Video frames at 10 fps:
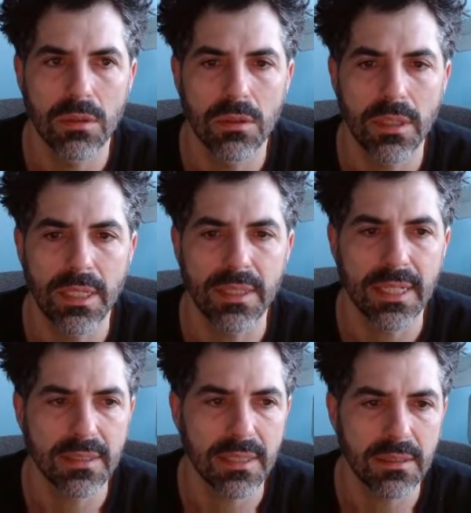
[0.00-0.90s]
in that
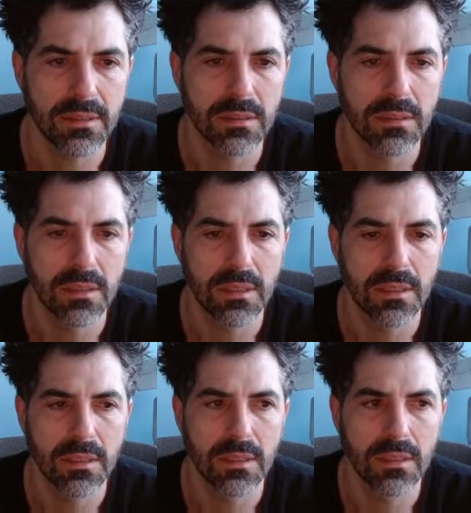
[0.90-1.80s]
sense,
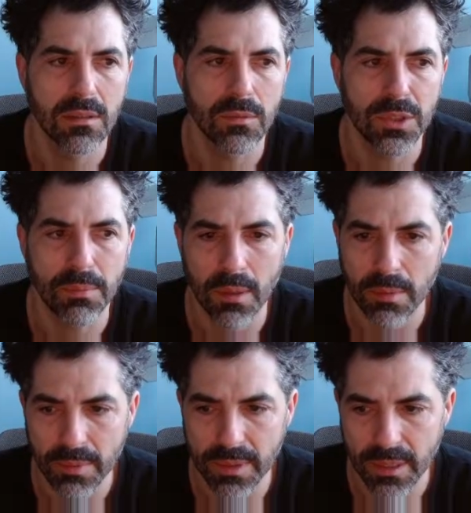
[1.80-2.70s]
we should
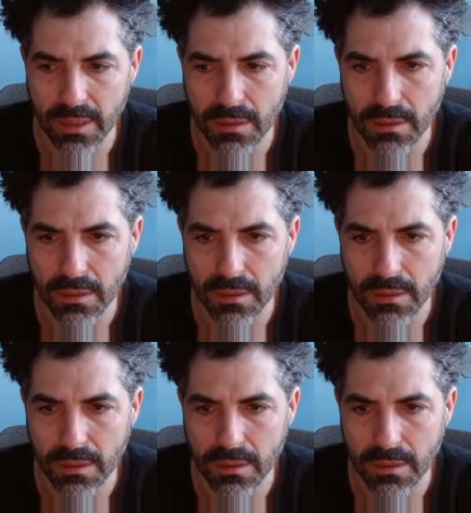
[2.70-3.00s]
probably